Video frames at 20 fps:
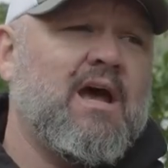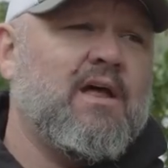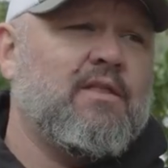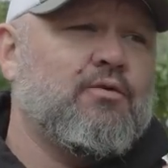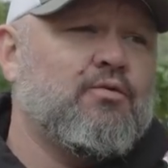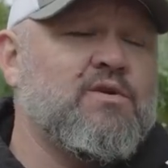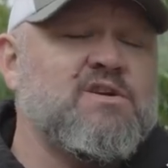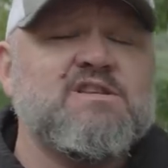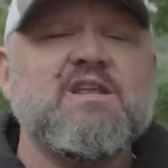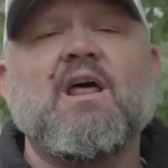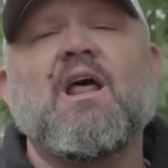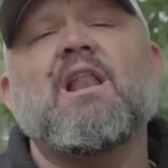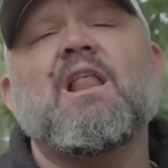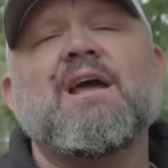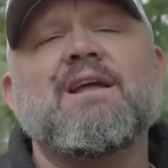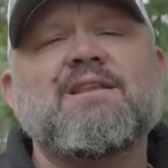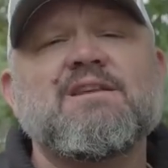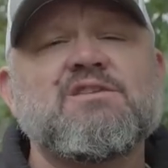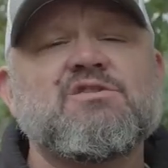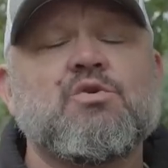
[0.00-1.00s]
The reason I
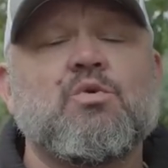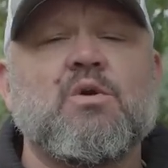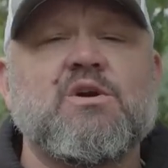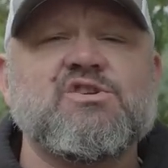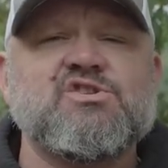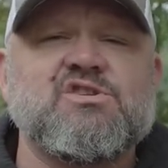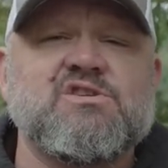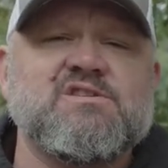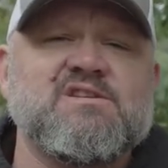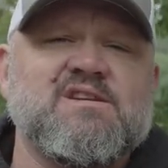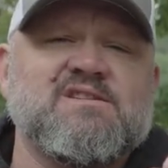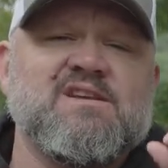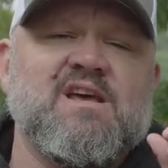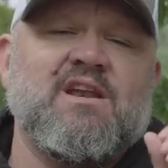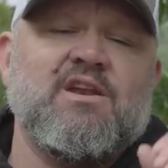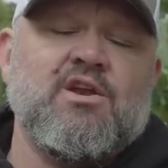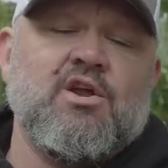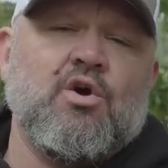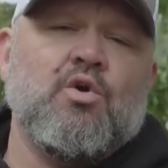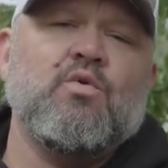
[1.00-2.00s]
like these questions is I
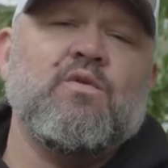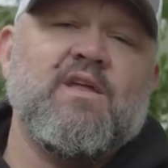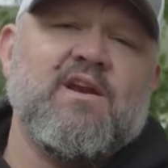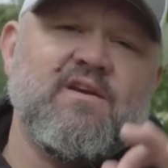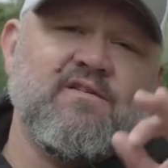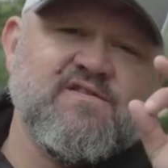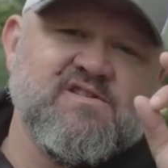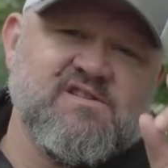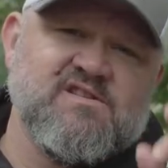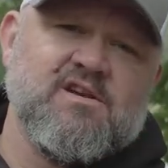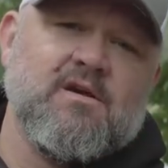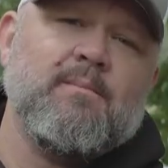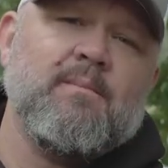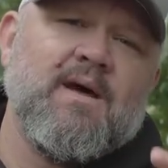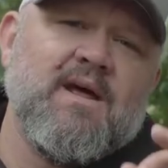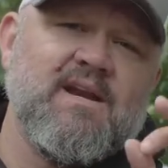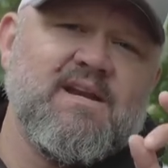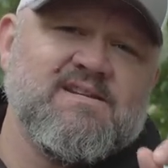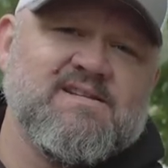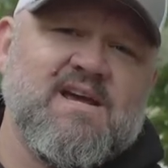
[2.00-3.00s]
know that if
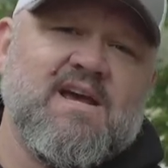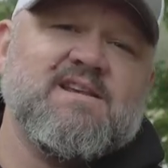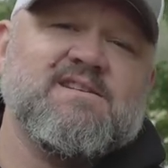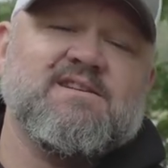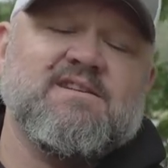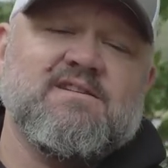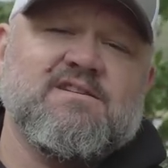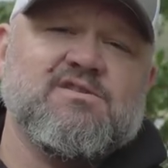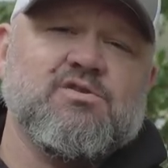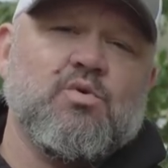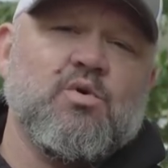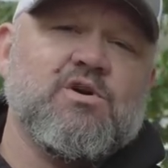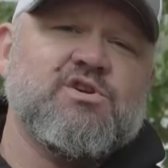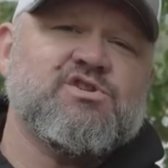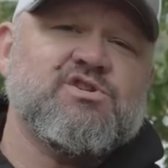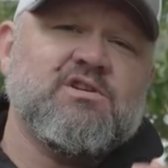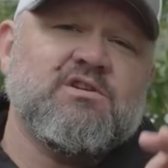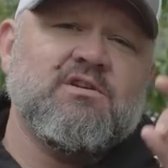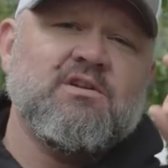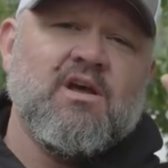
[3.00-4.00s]
somebody's asking this
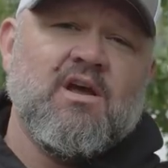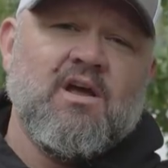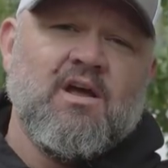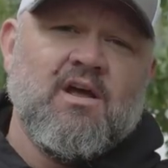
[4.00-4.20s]
question,